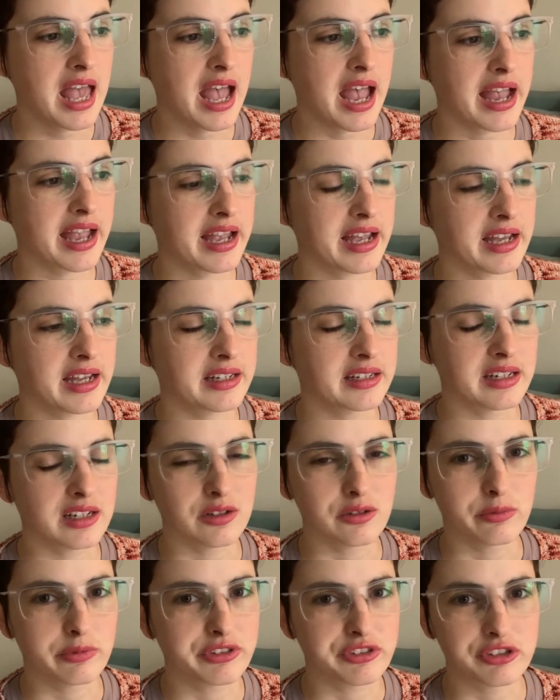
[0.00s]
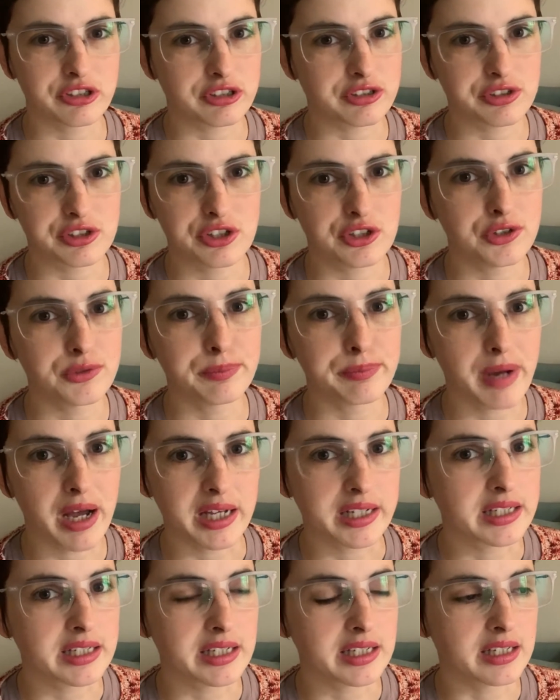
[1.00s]
and it was just too
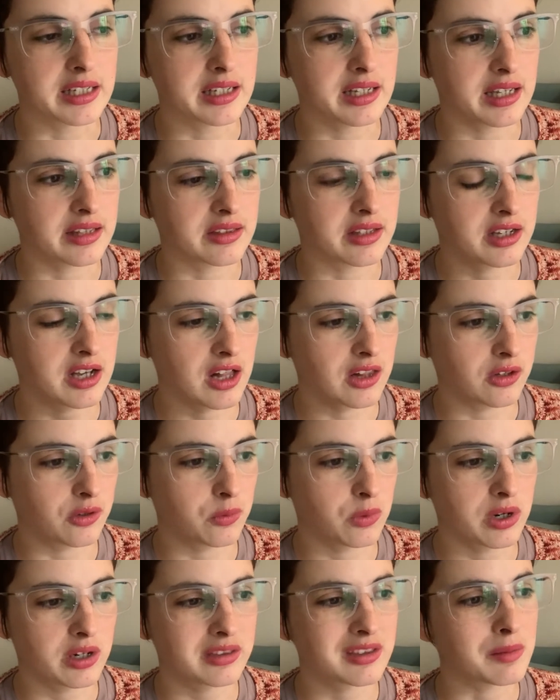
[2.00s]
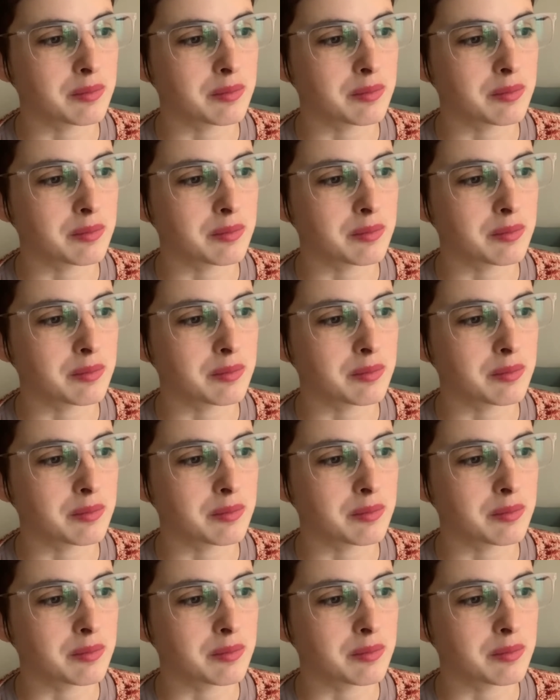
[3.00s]
muddy in the color work.